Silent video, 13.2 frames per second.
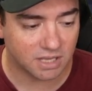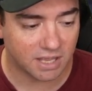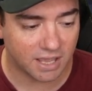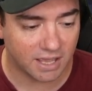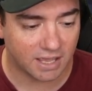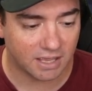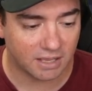
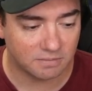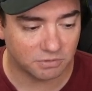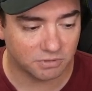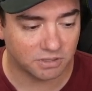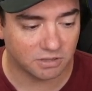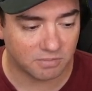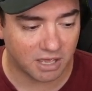and
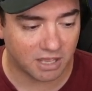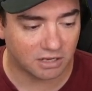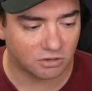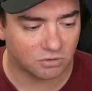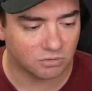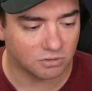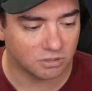pulling them out and
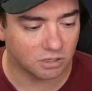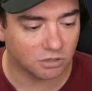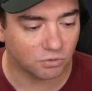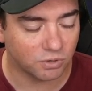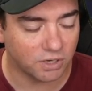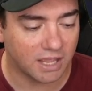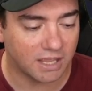calling a
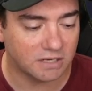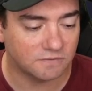create